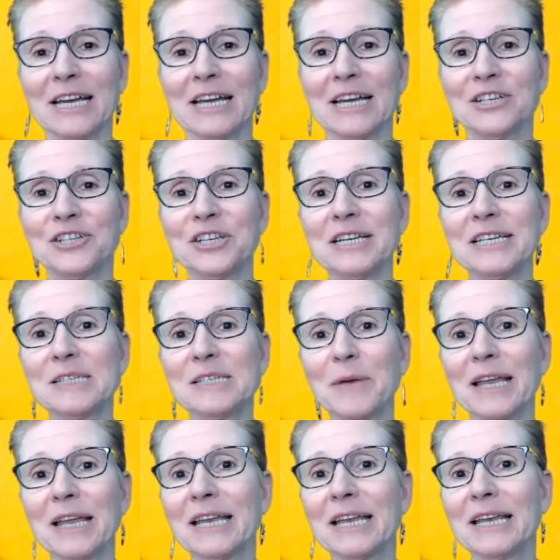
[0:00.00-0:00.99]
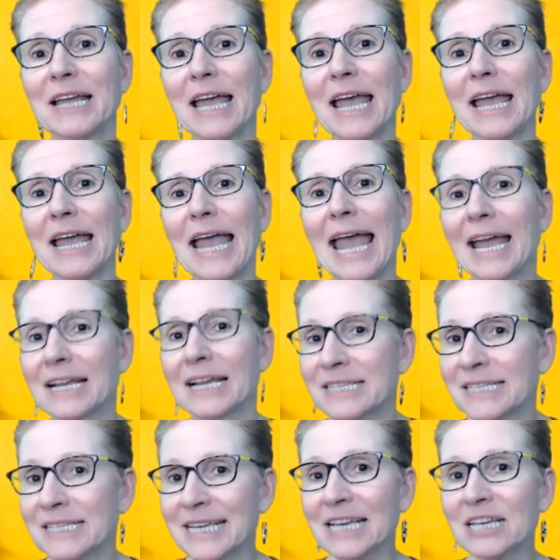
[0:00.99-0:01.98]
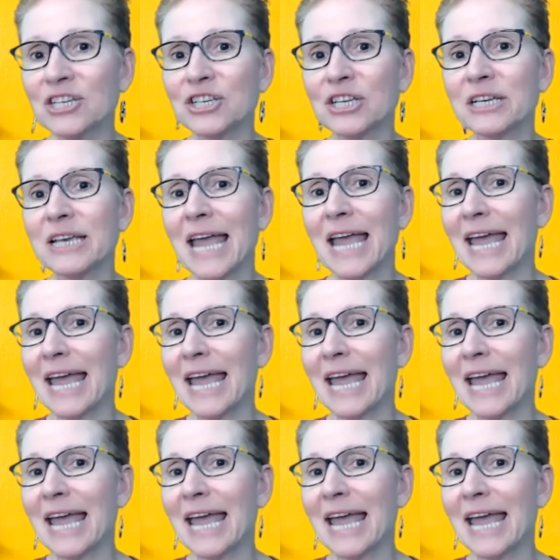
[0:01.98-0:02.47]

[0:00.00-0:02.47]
She's been an extension